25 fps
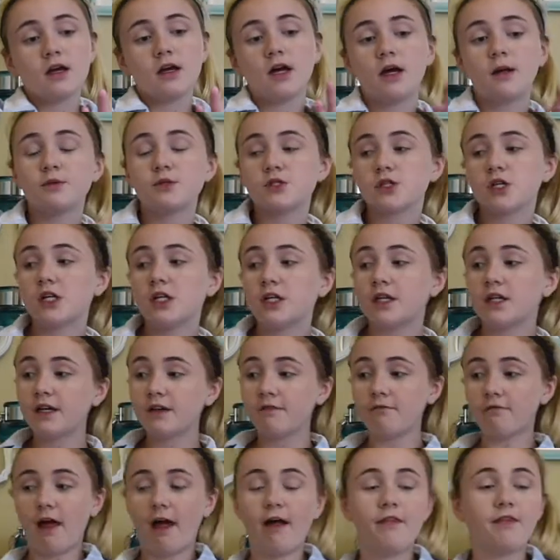I'm just gonna
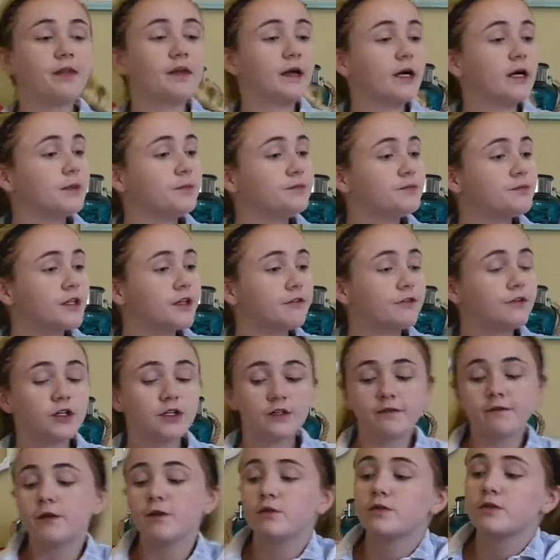leave that there for a few